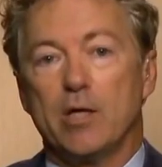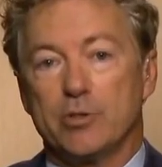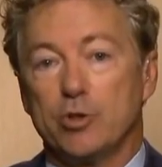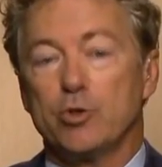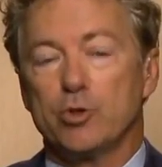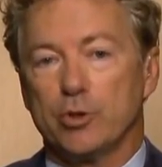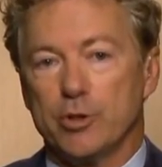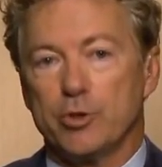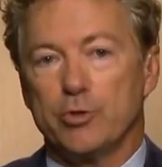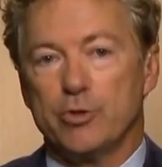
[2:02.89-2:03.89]
constitutional
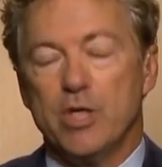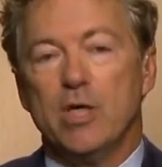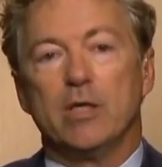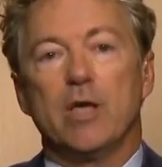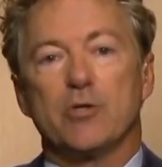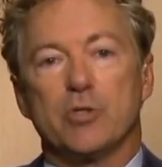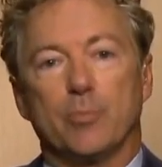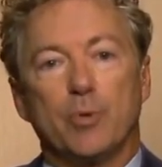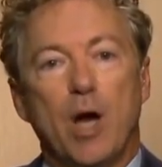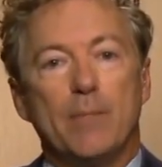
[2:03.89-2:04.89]
issues? Yes, the
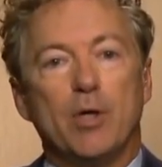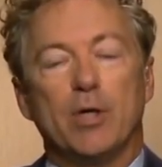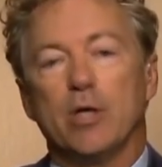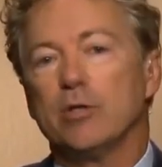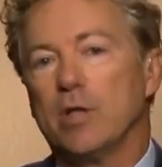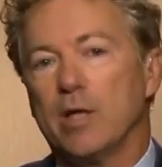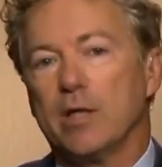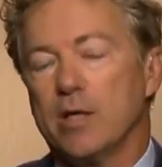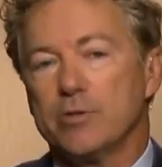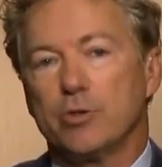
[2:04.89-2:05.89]
primary underlying
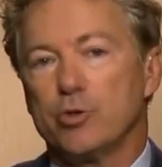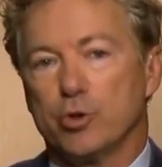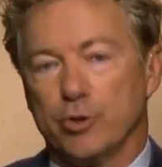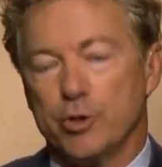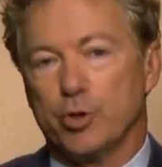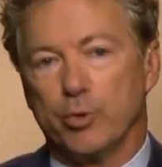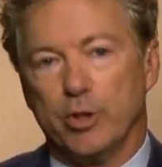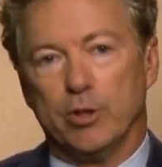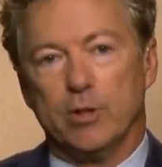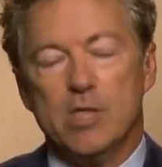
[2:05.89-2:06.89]
constitutional issue
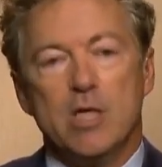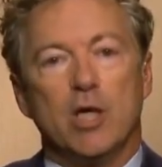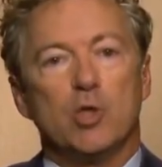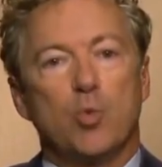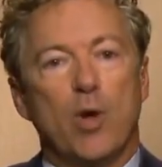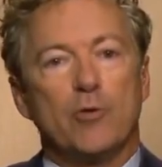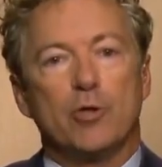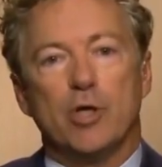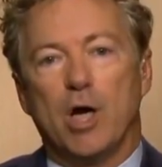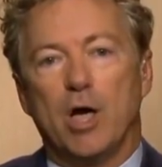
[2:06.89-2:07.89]
here is whether or
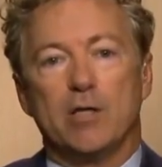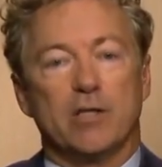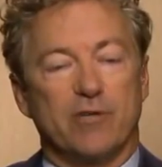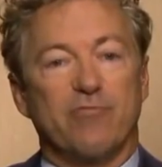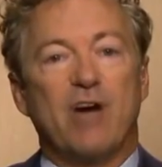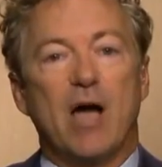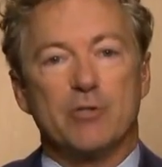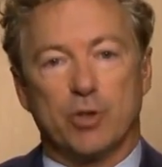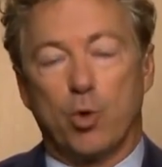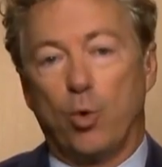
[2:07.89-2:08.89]
not the
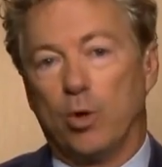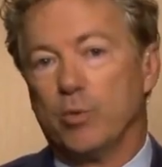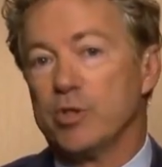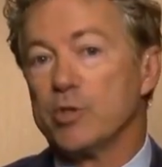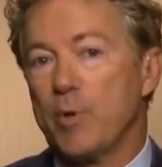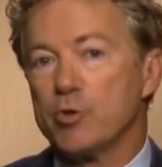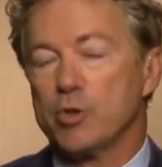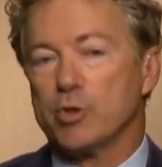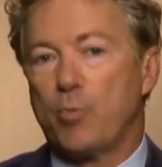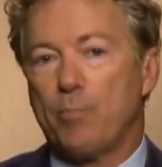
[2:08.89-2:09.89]
FISA court, which is supposed
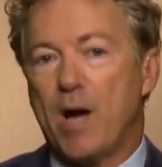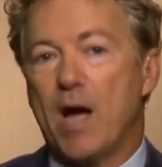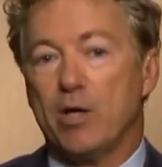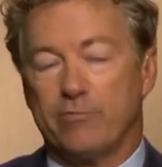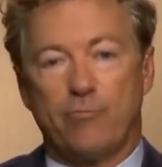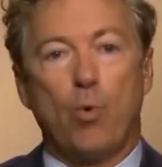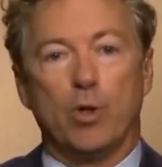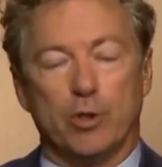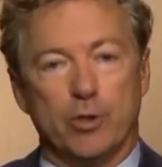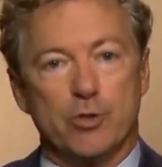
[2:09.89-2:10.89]
to spy on
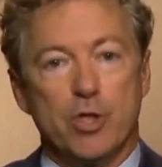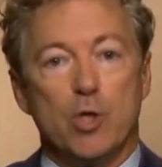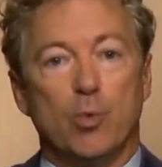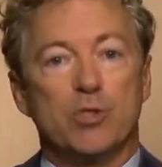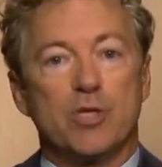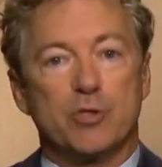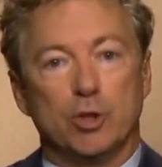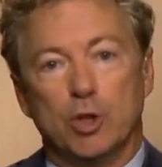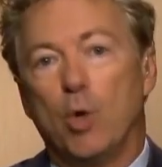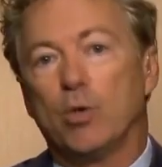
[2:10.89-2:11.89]
foreigners, which has a
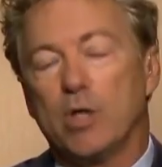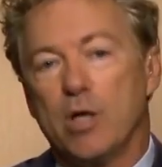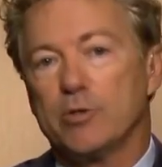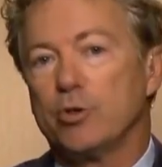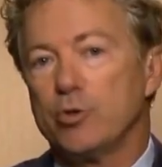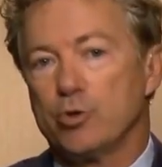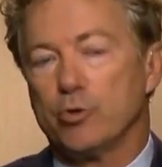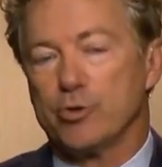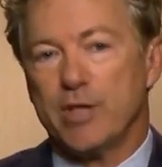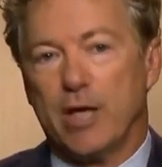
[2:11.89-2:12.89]
lower
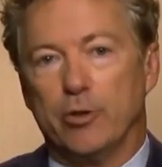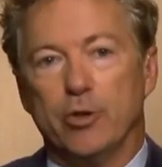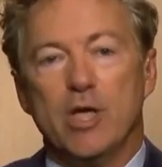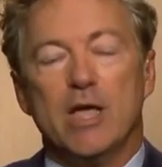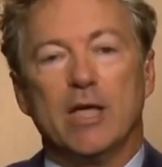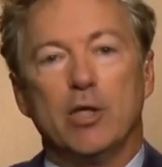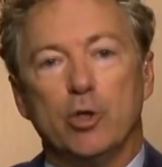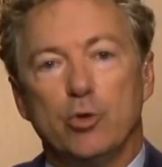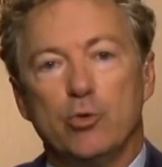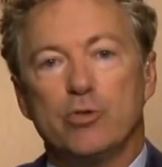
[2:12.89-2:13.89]
constitutional standard, can
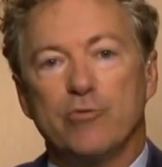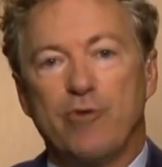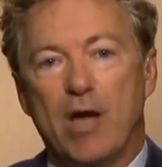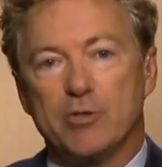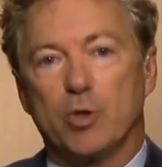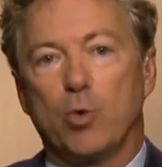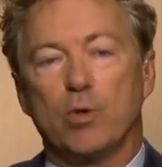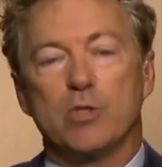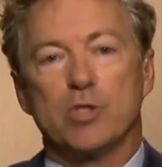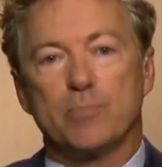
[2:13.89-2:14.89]
you use the FISA
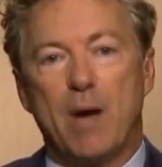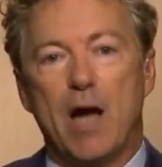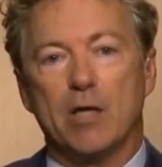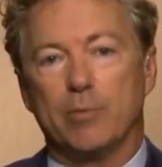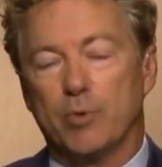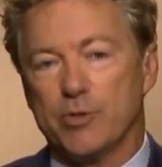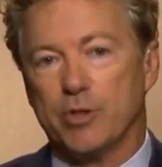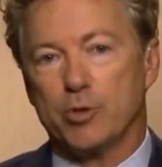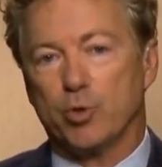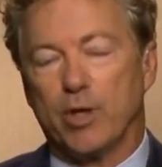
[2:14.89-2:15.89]
court to spy on a
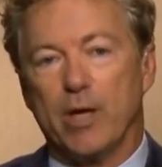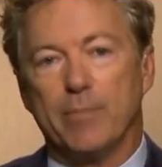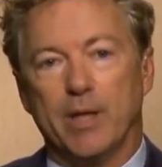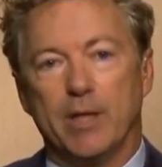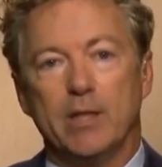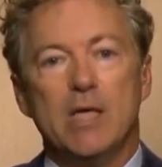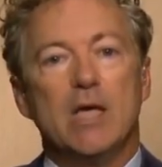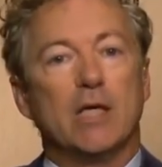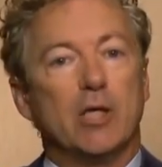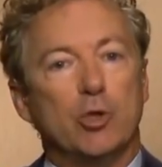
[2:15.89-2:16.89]
presidential campaign?
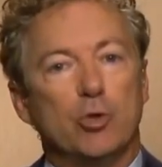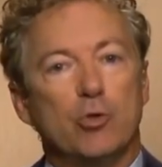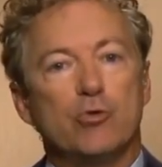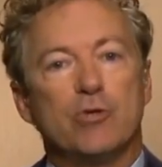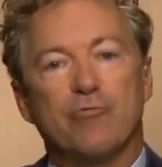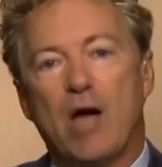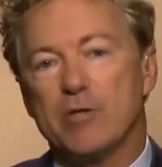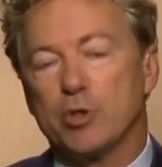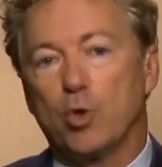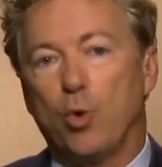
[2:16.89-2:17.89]
Can you use the
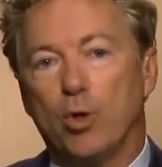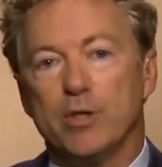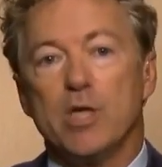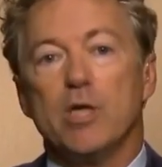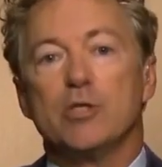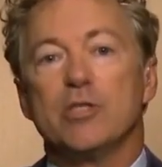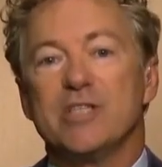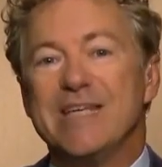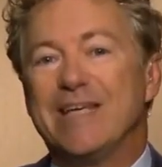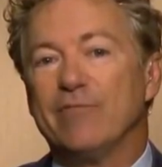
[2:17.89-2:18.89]
FISA court to
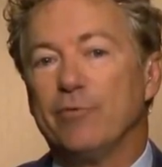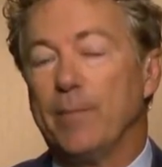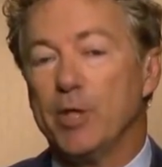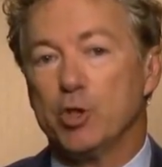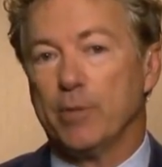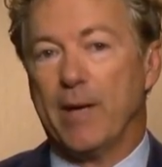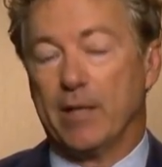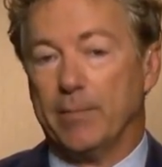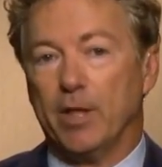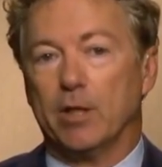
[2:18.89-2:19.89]
seek information about
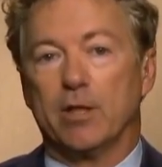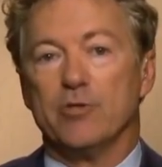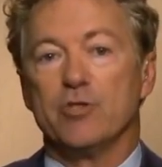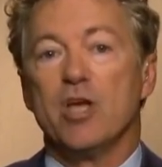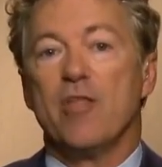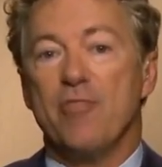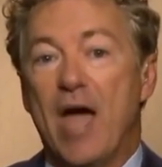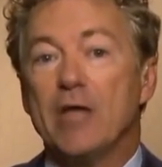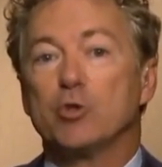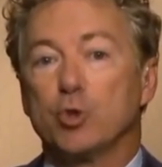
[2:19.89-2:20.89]
Americans?
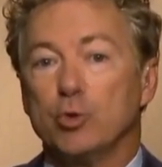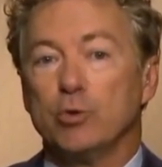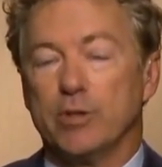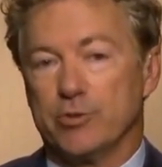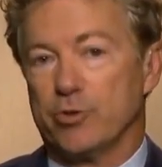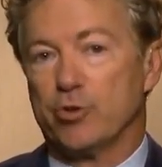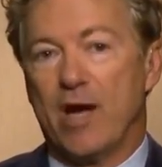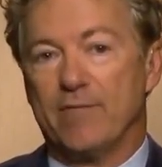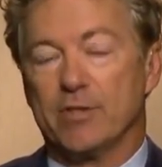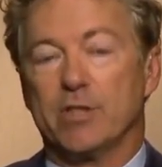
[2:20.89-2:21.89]
That truly is a
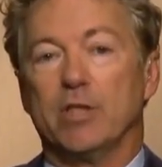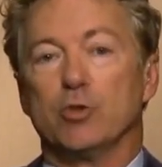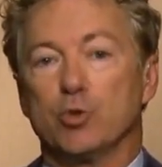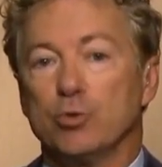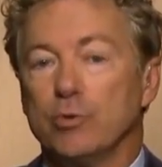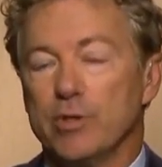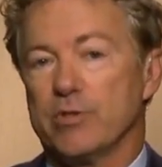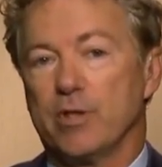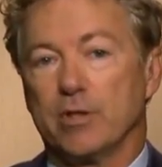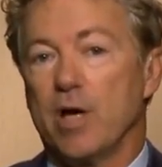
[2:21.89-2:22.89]
travesty and truly
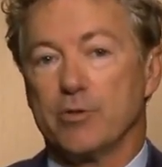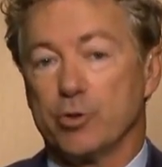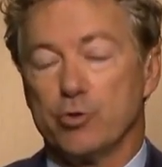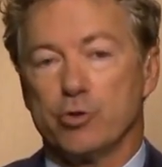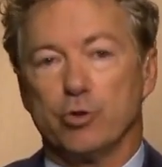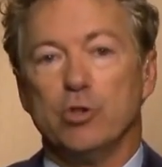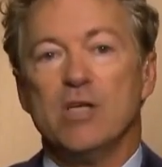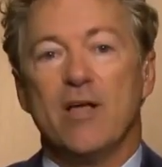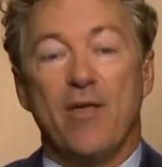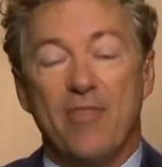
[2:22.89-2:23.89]
is unconstitutional,
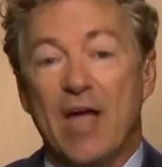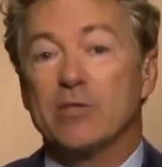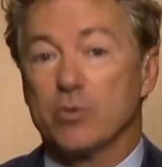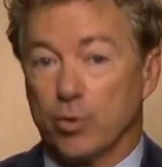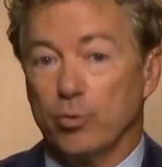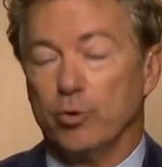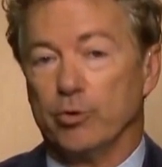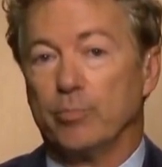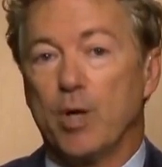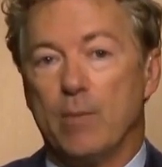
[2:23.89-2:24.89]
and that's the root of
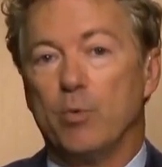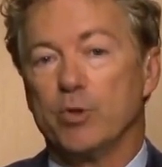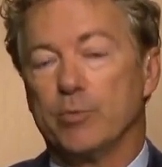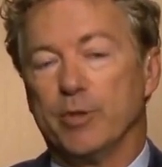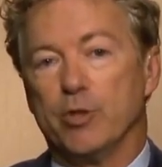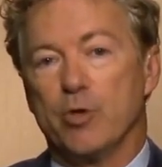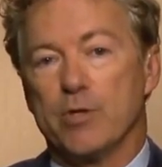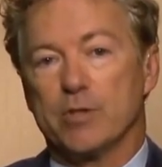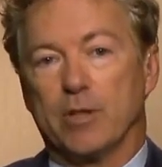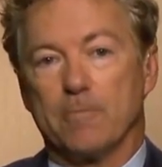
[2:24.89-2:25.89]
the problem we should be addressing.